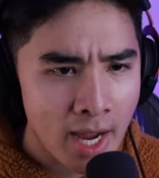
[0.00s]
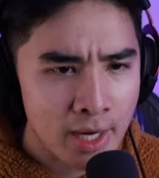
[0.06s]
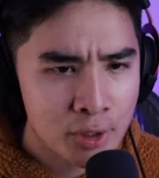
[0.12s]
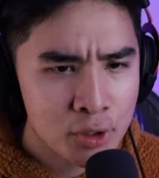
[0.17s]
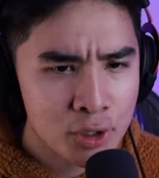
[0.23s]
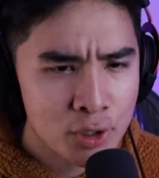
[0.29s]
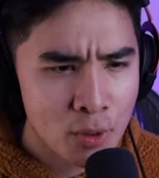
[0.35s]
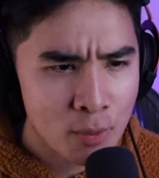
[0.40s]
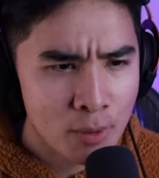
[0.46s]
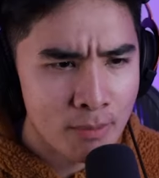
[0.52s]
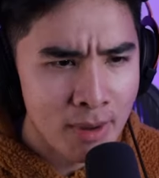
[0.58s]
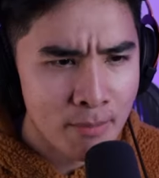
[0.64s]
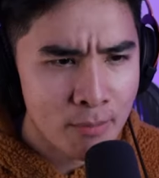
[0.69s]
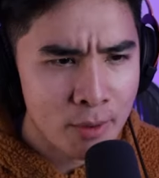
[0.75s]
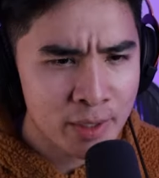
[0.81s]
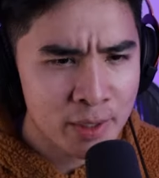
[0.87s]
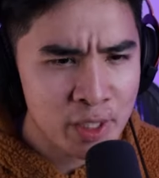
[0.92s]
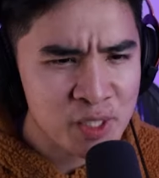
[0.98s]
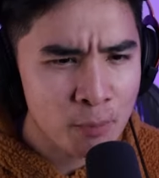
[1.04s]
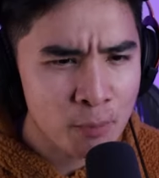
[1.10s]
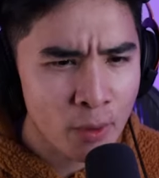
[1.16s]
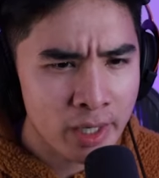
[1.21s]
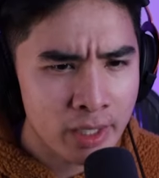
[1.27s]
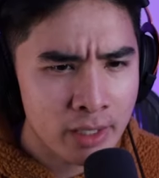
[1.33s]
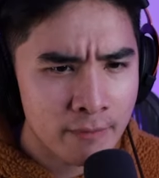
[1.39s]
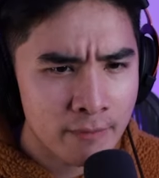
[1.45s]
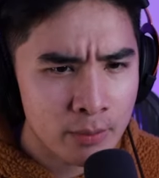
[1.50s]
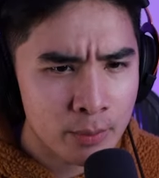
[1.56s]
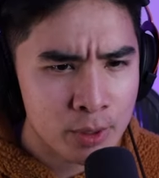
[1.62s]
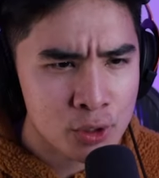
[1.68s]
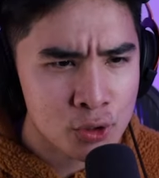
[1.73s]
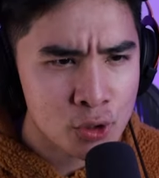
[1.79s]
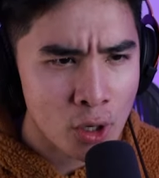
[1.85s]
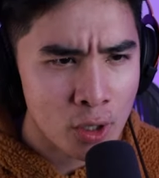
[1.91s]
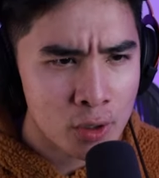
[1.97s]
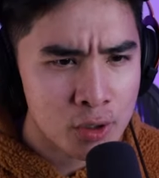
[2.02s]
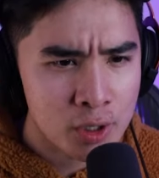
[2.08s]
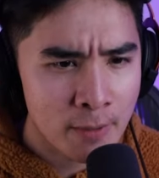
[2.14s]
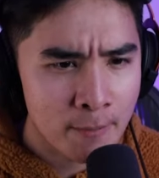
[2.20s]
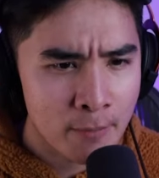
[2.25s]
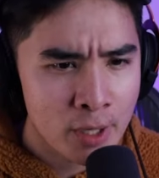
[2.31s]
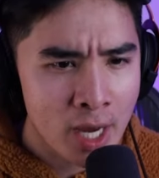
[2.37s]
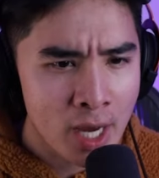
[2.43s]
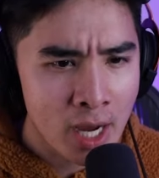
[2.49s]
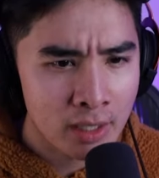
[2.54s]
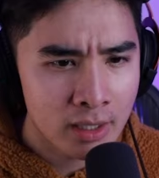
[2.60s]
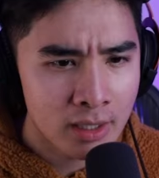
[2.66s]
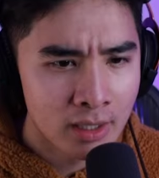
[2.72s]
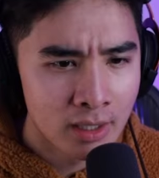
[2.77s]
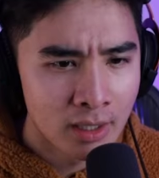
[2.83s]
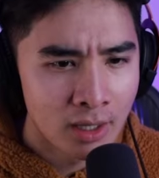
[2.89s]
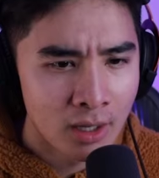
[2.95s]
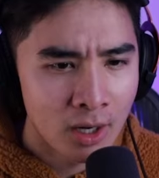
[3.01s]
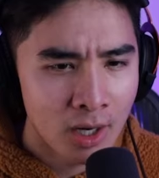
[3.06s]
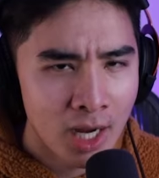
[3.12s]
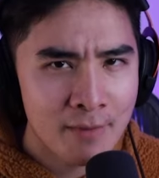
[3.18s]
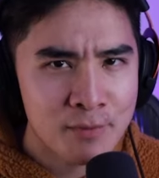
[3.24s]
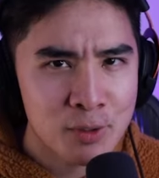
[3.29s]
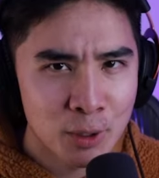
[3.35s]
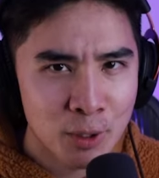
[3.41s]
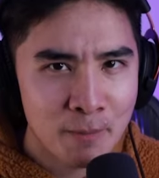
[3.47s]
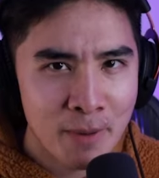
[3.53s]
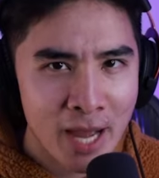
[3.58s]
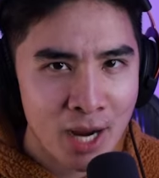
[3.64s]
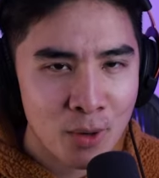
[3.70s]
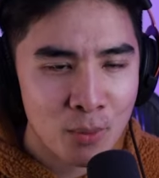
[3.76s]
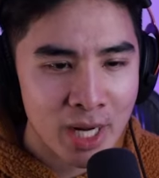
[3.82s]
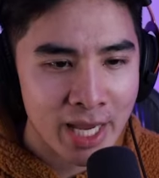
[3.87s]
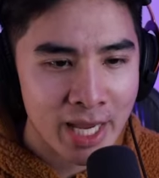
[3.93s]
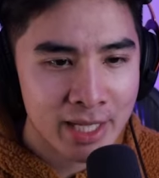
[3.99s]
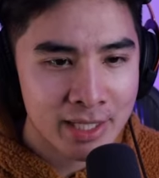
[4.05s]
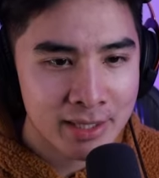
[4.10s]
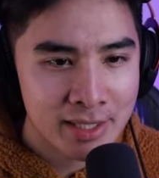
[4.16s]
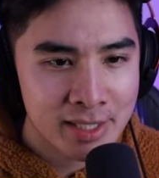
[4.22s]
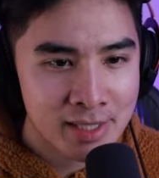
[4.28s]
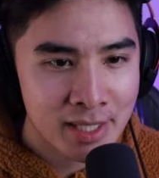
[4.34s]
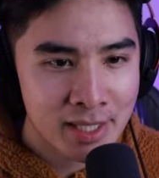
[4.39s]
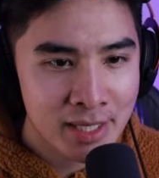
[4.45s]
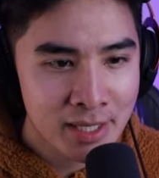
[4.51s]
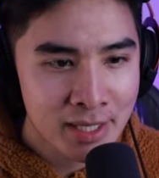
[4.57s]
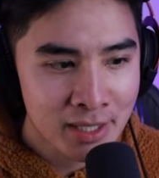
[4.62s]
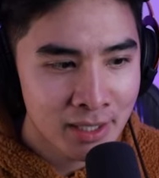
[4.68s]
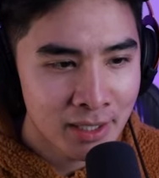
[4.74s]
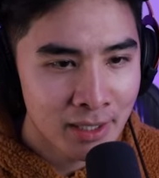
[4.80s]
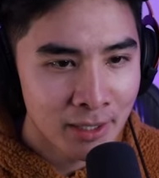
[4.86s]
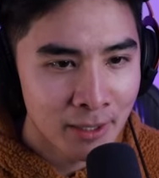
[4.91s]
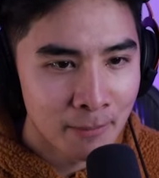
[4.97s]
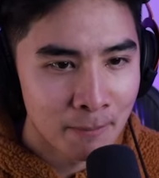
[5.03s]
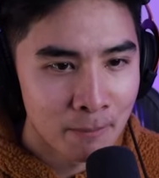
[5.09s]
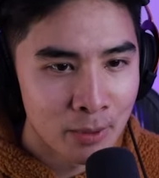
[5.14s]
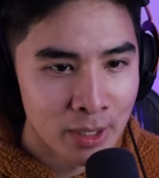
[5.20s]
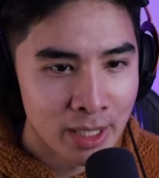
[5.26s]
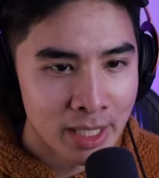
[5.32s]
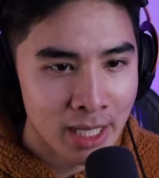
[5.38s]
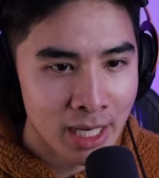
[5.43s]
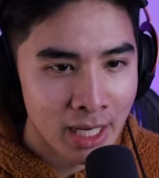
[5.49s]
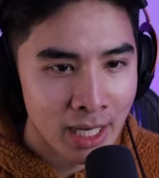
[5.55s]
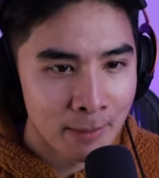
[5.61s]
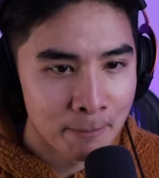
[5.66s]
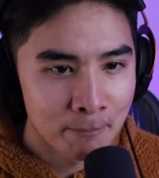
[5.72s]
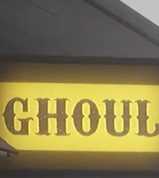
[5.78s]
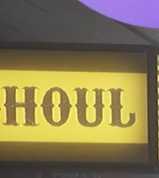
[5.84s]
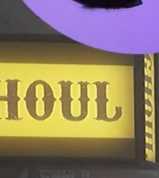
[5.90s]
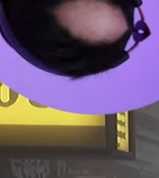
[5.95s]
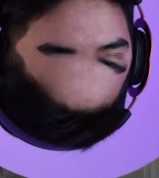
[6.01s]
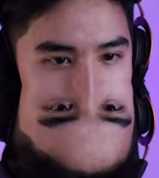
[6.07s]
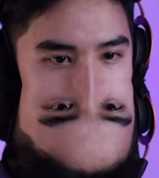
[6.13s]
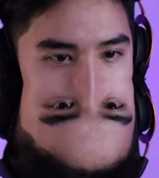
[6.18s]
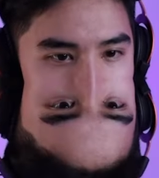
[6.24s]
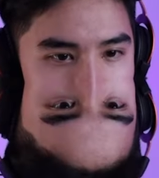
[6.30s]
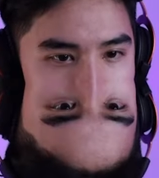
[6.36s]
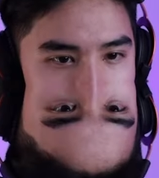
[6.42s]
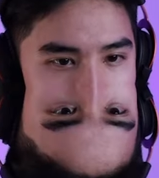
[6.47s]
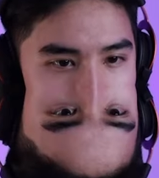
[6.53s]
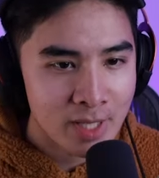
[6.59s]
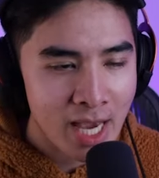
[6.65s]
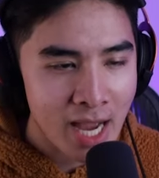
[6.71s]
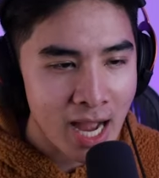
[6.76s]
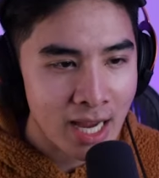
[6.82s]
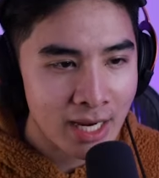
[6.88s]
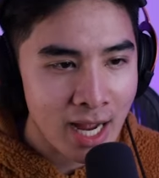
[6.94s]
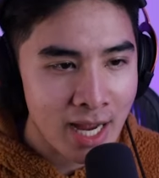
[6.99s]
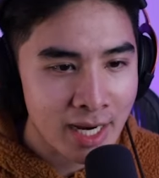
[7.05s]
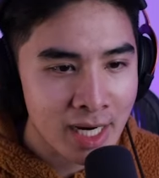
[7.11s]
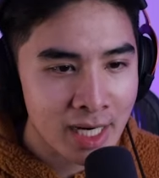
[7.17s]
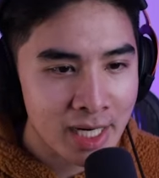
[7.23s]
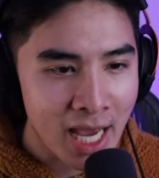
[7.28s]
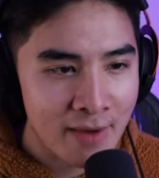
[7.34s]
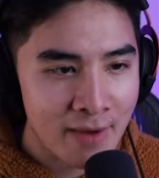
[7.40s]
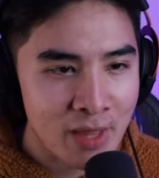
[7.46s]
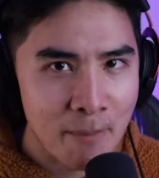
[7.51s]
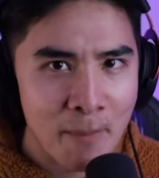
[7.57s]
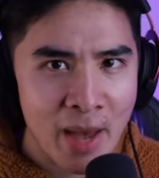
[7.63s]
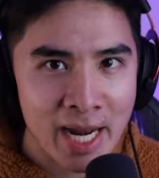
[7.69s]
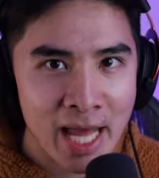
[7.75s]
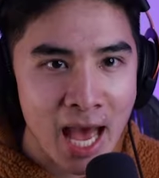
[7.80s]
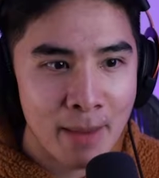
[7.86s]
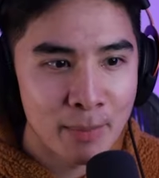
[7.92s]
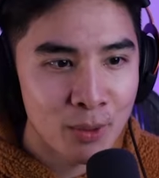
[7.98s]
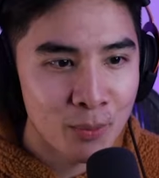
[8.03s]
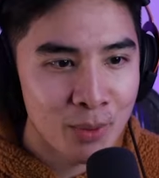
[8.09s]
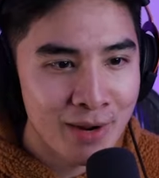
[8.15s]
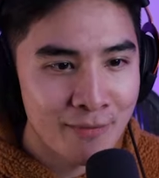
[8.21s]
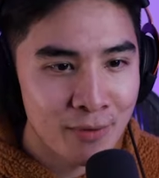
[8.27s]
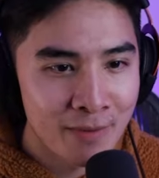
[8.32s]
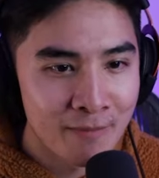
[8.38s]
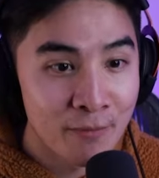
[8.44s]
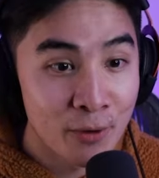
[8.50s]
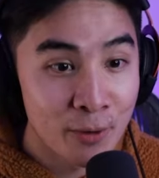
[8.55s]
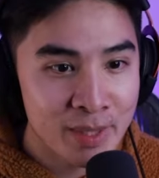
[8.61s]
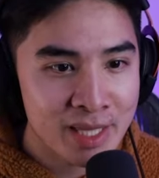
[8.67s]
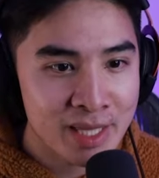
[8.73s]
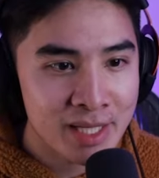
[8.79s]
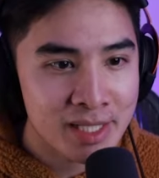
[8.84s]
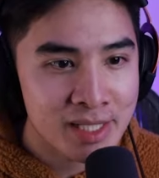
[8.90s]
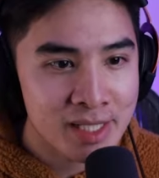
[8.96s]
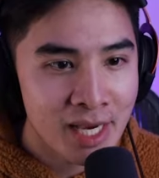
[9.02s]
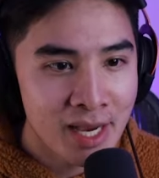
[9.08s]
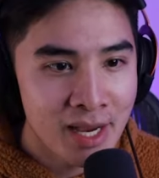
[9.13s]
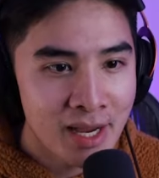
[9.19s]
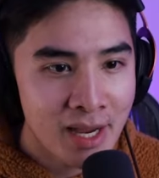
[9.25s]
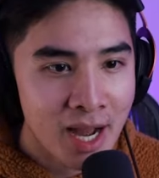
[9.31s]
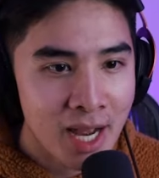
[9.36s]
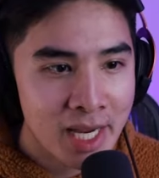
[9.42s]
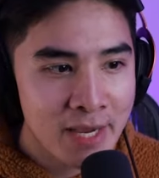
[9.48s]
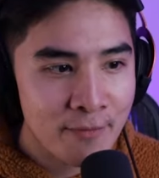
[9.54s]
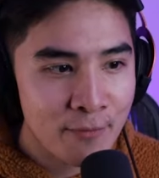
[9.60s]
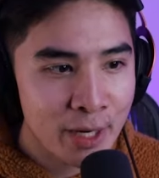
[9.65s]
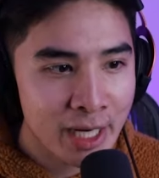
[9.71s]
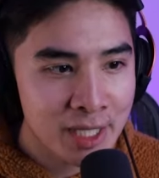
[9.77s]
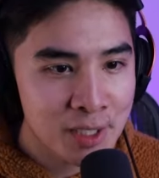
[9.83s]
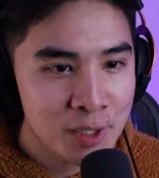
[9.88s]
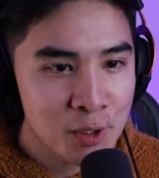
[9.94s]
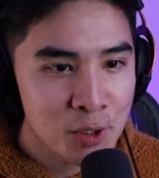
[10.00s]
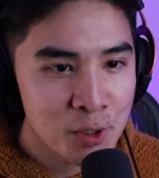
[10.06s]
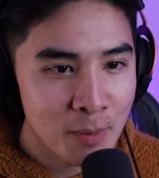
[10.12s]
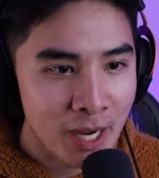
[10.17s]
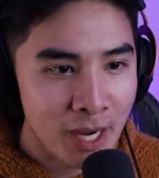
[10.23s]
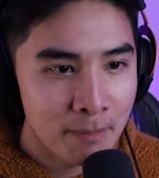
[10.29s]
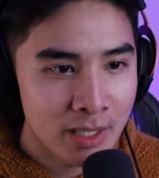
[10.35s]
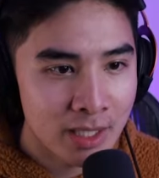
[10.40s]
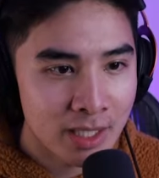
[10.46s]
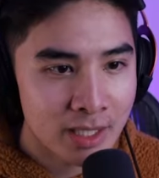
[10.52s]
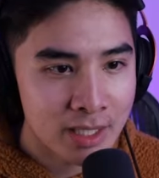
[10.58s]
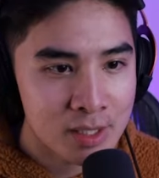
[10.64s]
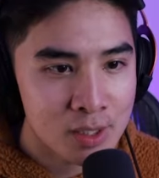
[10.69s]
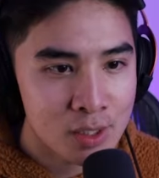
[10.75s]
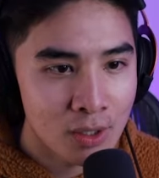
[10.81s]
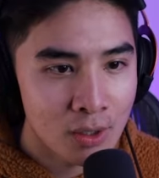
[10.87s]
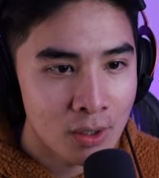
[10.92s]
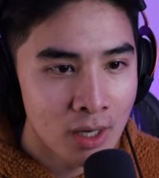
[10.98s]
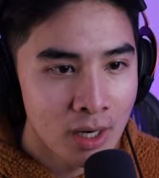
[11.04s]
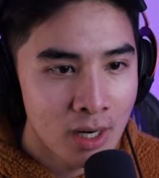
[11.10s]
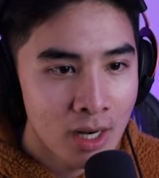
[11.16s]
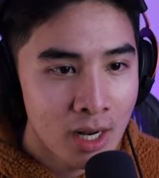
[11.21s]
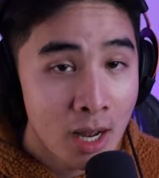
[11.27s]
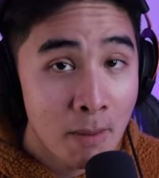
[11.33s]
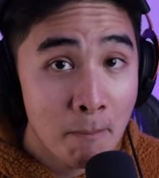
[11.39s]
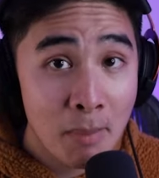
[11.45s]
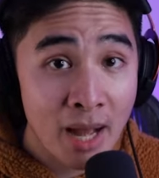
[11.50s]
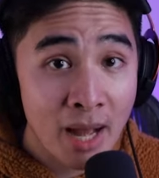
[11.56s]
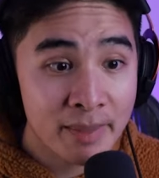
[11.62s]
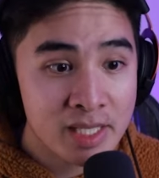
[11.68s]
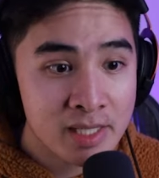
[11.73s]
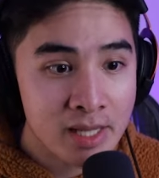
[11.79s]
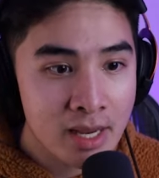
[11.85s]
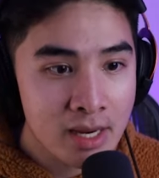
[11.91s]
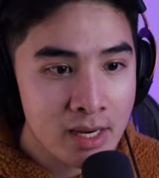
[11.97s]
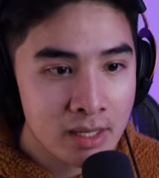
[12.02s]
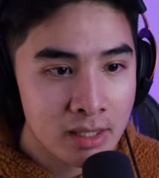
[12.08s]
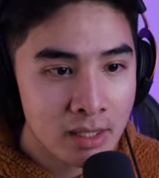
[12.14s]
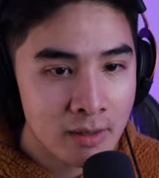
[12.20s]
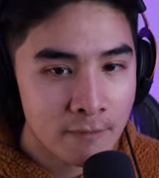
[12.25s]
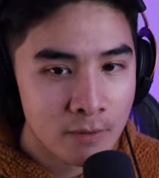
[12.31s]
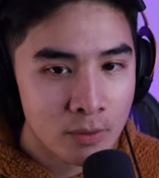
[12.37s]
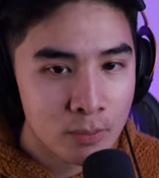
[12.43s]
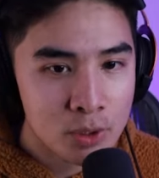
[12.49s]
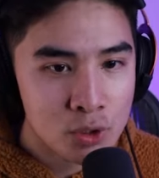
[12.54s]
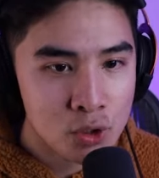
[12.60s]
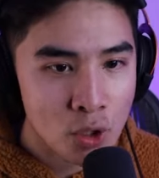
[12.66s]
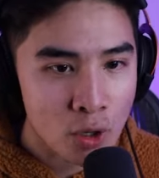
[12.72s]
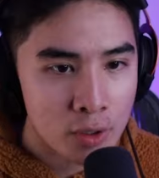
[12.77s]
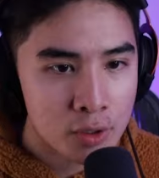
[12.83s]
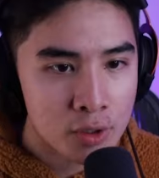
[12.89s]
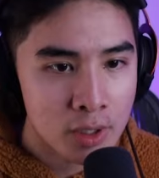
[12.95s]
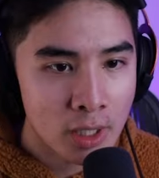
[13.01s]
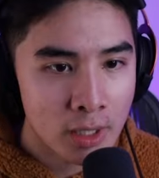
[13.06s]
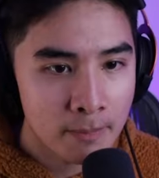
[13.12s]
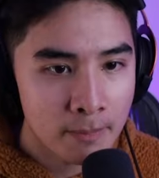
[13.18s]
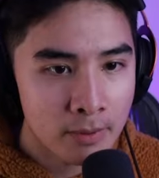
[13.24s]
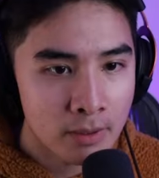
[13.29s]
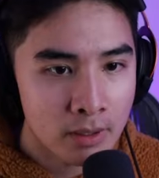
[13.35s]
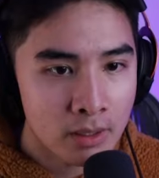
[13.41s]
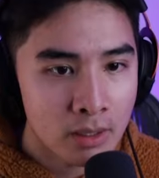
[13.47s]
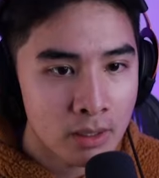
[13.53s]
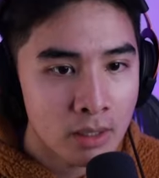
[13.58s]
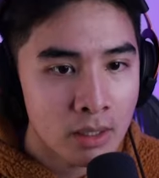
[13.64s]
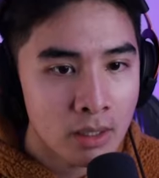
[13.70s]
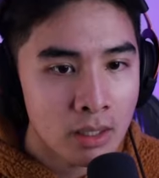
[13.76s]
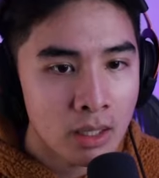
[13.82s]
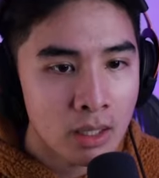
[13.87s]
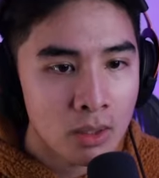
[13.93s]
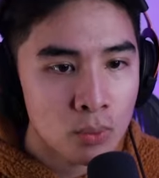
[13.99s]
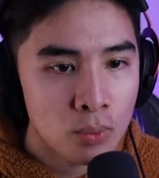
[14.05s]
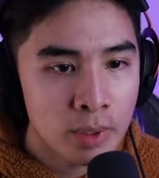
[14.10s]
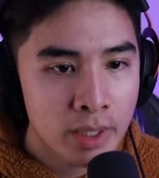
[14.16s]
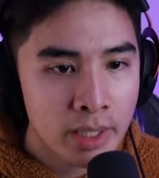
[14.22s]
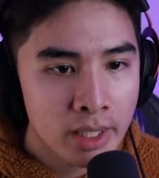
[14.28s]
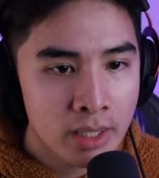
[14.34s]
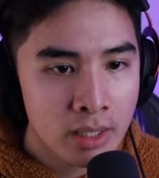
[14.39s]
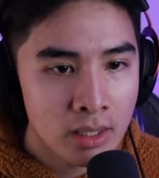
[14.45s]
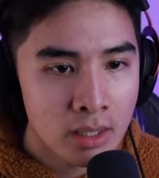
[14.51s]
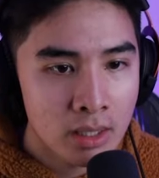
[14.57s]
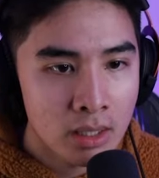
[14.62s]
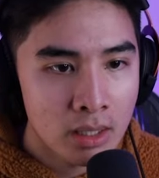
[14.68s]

I actually don't remember at this point if it was charged up or not. I'll have to look back when I edit this thing. But, uh... Yeah, I, I kind of have that bad habit whenever I'm filming these. I keep forgetting to use my ability, so... My mistake if it was charged up. Oh, hell no! Really?